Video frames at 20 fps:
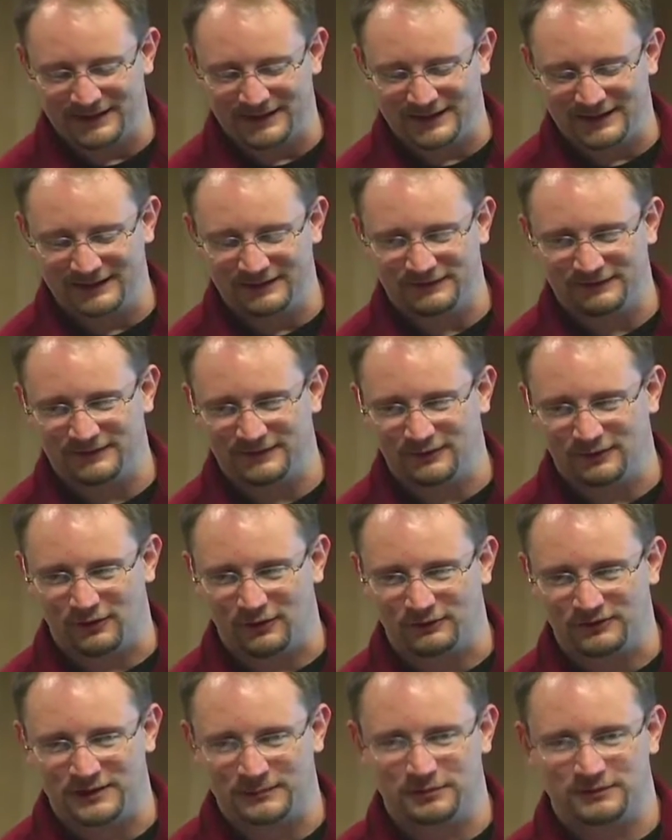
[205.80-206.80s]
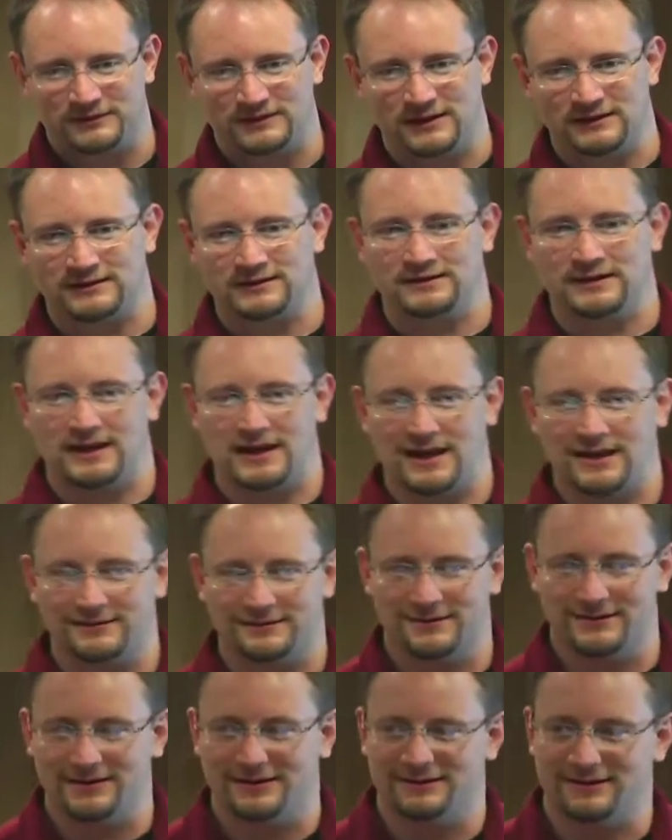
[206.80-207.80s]
If you're only protecting that
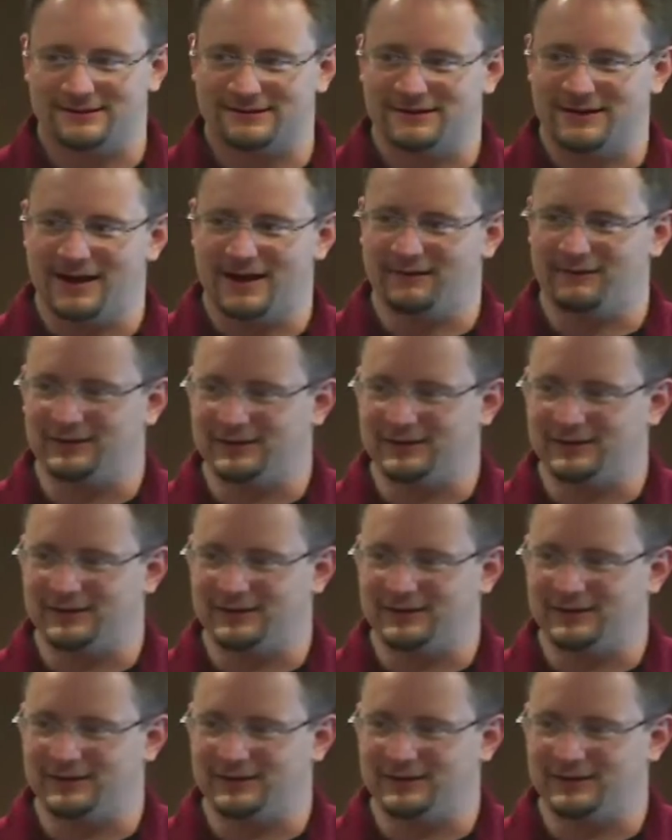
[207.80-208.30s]
asset, it doesn't have